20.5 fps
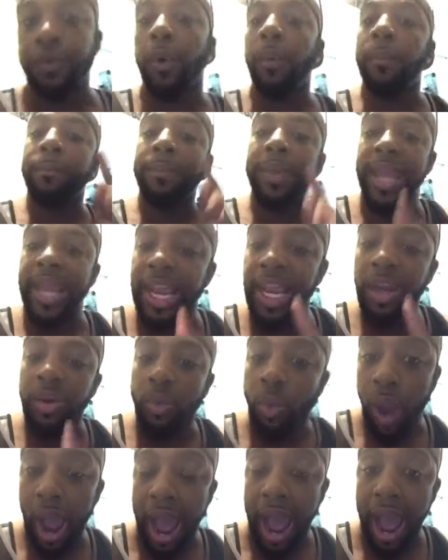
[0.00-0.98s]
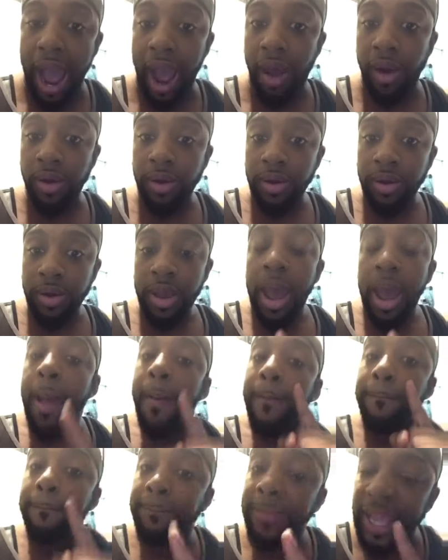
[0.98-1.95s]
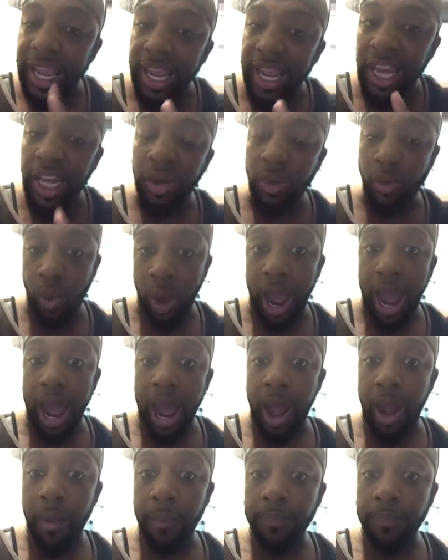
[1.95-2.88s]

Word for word: Meanwhile, meanwhile,